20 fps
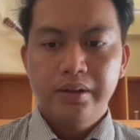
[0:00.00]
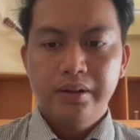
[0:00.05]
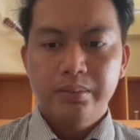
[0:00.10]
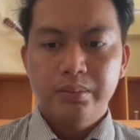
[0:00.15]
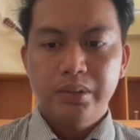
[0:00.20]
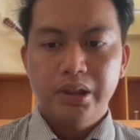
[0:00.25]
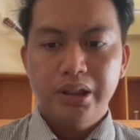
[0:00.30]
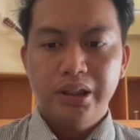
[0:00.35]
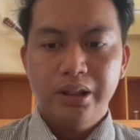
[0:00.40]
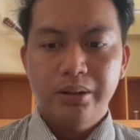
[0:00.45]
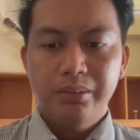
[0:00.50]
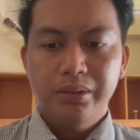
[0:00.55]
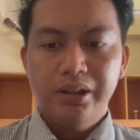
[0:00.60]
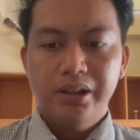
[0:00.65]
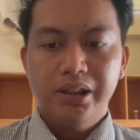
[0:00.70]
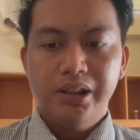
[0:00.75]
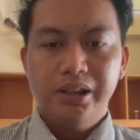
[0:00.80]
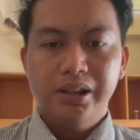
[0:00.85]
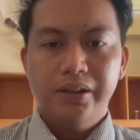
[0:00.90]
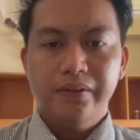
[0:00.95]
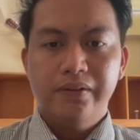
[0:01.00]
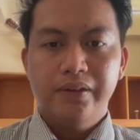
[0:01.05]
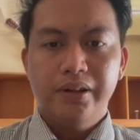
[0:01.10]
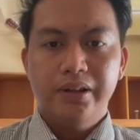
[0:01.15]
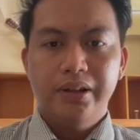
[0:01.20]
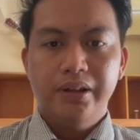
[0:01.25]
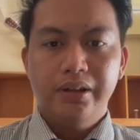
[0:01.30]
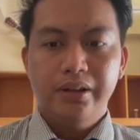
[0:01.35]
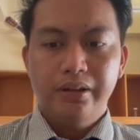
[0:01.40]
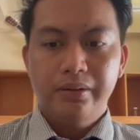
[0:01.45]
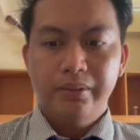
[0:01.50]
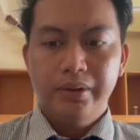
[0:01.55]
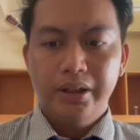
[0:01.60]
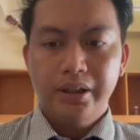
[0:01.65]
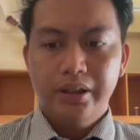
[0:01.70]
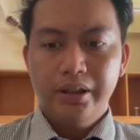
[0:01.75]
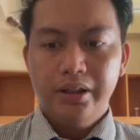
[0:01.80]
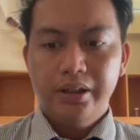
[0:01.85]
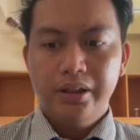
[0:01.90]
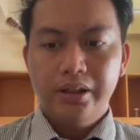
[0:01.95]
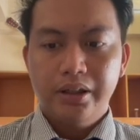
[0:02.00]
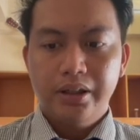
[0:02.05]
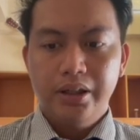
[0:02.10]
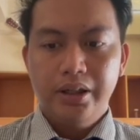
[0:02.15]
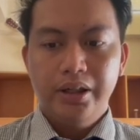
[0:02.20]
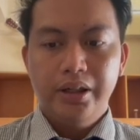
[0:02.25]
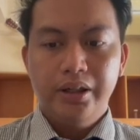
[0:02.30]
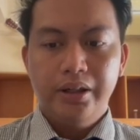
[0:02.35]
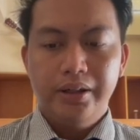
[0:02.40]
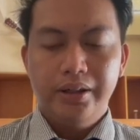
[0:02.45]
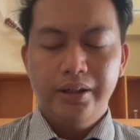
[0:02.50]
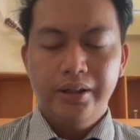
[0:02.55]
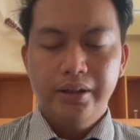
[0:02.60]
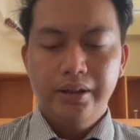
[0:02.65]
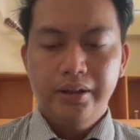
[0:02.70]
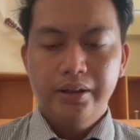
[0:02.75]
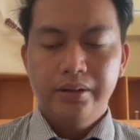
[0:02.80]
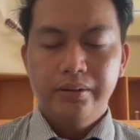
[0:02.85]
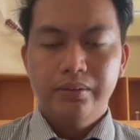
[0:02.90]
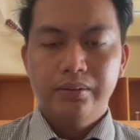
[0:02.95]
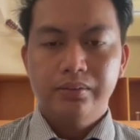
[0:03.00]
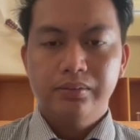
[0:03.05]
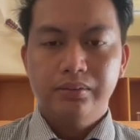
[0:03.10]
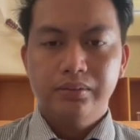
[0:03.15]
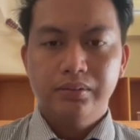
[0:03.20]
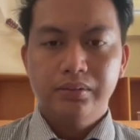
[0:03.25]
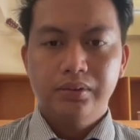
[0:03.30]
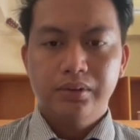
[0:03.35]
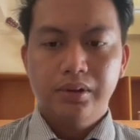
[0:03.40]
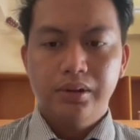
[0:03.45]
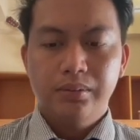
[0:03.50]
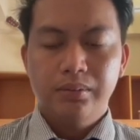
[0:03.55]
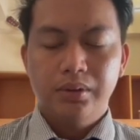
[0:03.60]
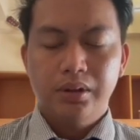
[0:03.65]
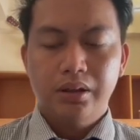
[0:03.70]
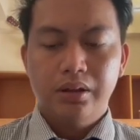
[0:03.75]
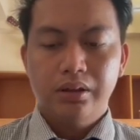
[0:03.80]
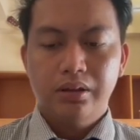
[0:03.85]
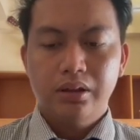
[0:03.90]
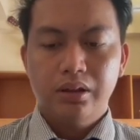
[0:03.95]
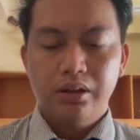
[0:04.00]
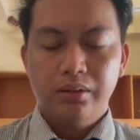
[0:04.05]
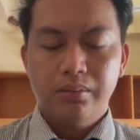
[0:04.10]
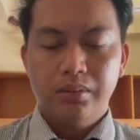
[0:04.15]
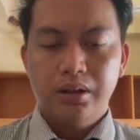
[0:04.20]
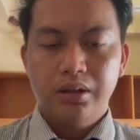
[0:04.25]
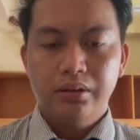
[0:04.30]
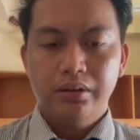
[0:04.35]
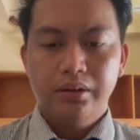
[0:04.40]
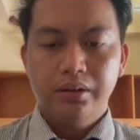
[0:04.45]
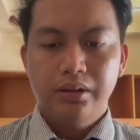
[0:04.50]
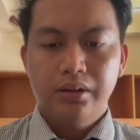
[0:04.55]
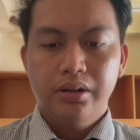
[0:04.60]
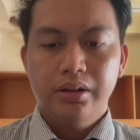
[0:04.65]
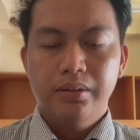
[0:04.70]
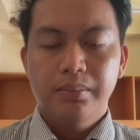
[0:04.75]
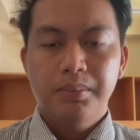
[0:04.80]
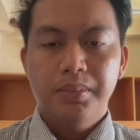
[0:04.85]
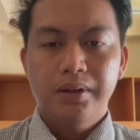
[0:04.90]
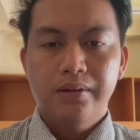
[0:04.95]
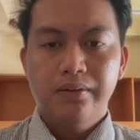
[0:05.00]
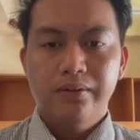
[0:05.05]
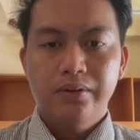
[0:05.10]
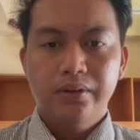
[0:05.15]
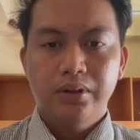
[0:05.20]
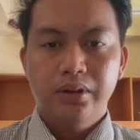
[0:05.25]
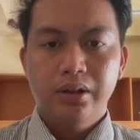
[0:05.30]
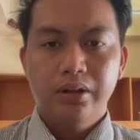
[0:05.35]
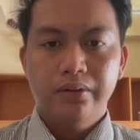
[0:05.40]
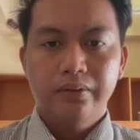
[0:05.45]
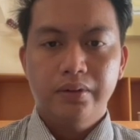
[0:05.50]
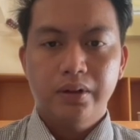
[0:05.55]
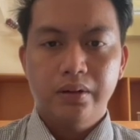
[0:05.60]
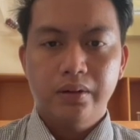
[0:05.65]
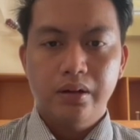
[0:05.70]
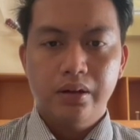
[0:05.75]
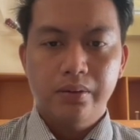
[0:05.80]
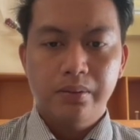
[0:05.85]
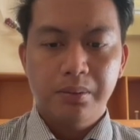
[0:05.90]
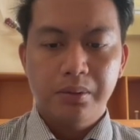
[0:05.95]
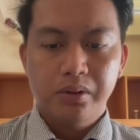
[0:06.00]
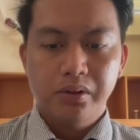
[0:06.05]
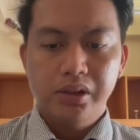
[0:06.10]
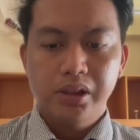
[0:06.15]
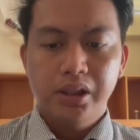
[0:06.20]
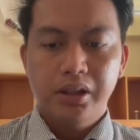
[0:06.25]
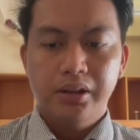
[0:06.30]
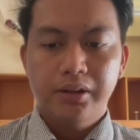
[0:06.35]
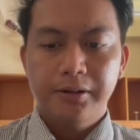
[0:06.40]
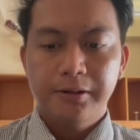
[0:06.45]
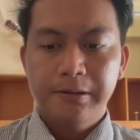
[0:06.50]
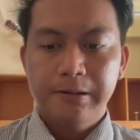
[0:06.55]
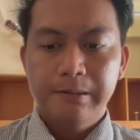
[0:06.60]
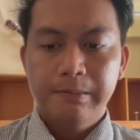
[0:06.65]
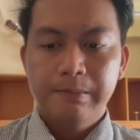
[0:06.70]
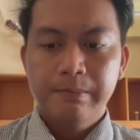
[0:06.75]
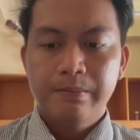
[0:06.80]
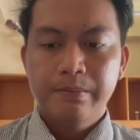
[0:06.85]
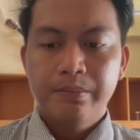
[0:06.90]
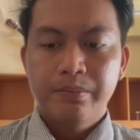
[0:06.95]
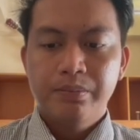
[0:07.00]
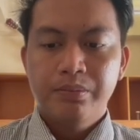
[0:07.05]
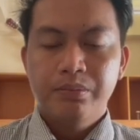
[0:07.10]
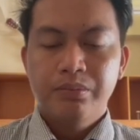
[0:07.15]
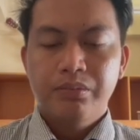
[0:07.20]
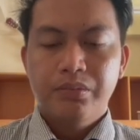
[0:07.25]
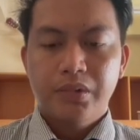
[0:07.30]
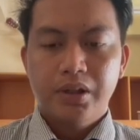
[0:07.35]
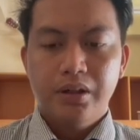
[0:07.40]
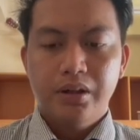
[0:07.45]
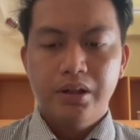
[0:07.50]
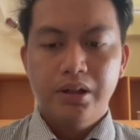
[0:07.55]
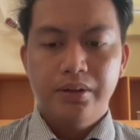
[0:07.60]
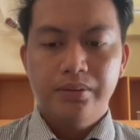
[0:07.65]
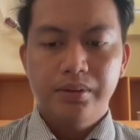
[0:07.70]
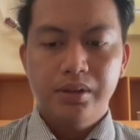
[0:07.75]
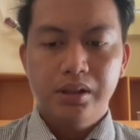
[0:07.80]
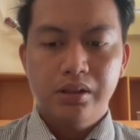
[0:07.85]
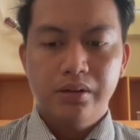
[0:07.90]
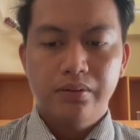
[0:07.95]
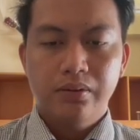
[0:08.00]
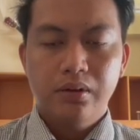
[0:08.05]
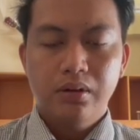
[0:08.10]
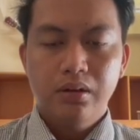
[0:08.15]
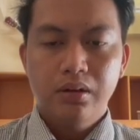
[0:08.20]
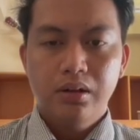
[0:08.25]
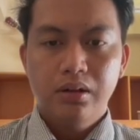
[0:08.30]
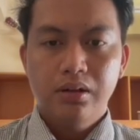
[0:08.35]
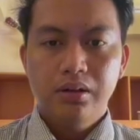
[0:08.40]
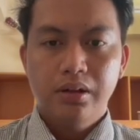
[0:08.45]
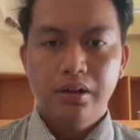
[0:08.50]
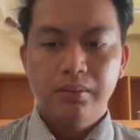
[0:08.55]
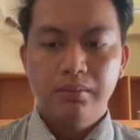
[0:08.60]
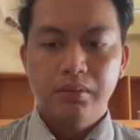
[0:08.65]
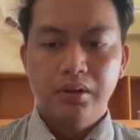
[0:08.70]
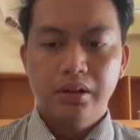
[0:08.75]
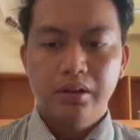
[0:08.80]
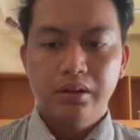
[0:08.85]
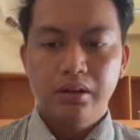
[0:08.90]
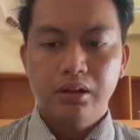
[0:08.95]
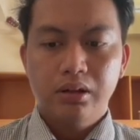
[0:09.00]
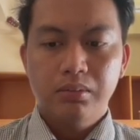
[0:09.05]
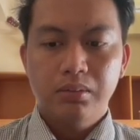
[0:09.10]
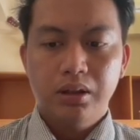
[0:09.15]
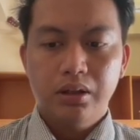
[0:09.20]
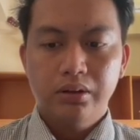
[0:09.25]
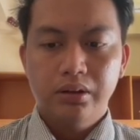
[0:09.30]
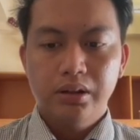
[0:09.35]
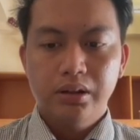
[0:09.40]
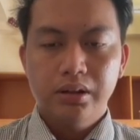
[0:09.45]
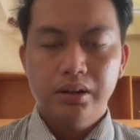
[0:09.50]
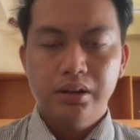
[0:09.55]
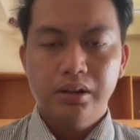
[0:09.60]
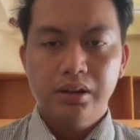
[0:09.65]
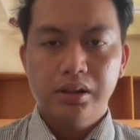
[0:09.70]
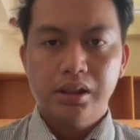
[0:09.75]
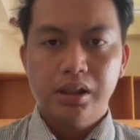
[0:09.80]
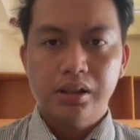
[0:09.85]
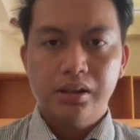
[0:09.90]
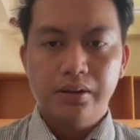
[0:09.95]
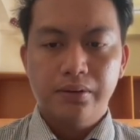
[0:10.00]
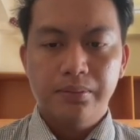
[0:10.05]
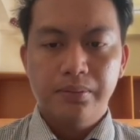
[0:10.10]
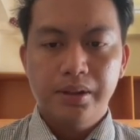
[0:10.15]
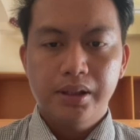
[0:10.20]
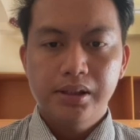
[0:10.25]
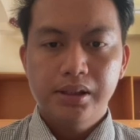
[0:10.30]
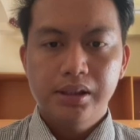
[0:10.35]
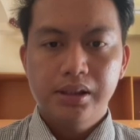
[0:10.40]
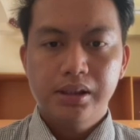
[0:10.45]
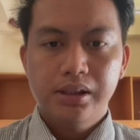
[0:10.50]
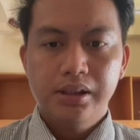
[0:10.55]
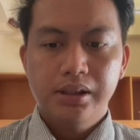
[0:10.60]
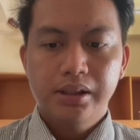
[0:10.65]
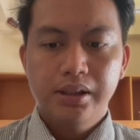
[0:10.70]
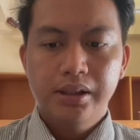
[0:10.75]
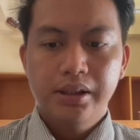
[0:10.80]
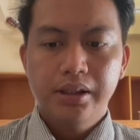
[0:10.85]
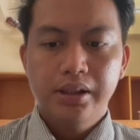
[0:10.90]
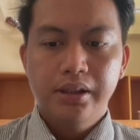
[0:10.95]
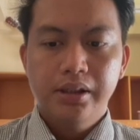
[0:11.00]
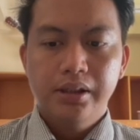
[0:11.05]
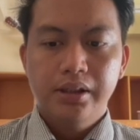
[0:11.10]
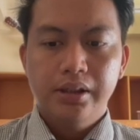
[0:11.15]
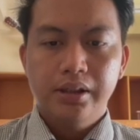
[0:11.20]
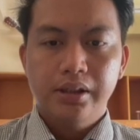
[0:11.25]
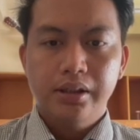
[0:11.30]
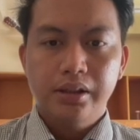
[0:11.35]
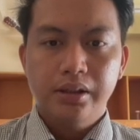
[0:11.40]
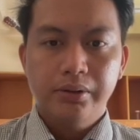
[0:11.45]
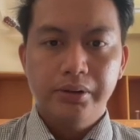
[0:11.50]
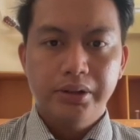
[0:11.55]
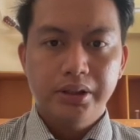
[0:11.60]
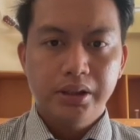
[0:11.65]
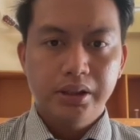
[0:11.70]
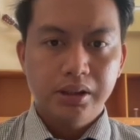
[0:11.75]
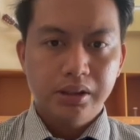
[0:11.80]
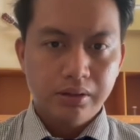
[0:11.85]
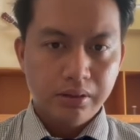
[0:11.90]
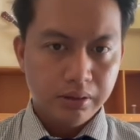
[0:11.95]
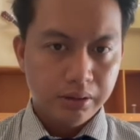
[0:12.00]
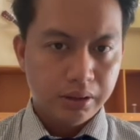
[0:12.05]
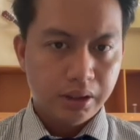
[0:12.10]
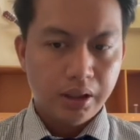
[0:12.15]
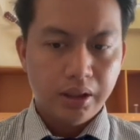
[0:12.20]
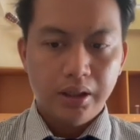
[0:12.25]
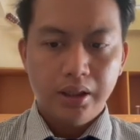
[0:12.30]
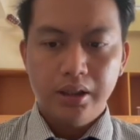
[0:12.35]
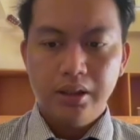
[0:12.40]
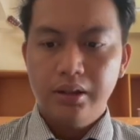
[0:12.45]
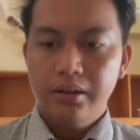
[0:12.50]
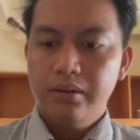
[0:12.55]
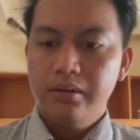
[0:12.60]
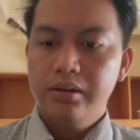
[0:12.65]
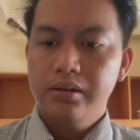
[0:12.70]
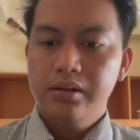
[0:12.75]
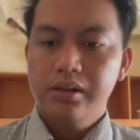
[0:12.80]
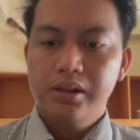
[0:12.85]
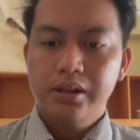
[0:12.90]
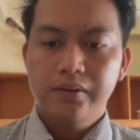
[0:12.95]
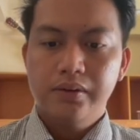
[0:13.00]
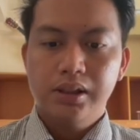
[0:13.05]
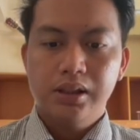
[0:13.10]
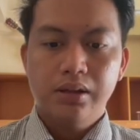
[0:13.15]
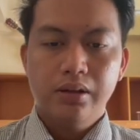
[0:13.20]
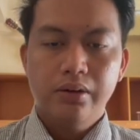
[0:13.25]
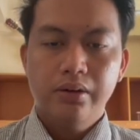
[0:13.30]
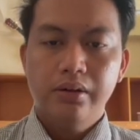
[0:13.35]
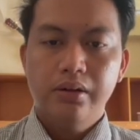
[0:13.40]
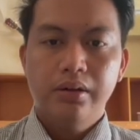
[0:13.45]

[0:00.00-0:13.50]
My name is Evan Dinil Miki, and I'm gonna talk about the pad footing for our project. First of all, I'm gonna talk about the size of base, which is contain service load.